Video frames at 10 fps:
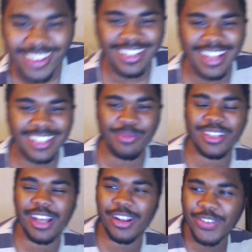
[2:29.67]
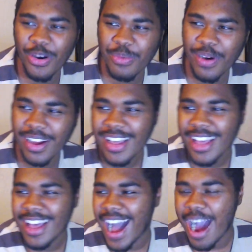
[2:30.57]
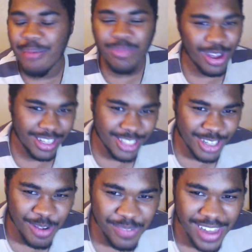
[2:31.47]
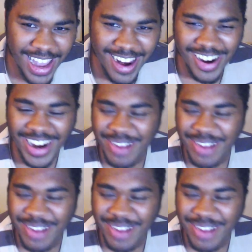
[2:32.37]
lets himself go. But I'm not here to complain, alright?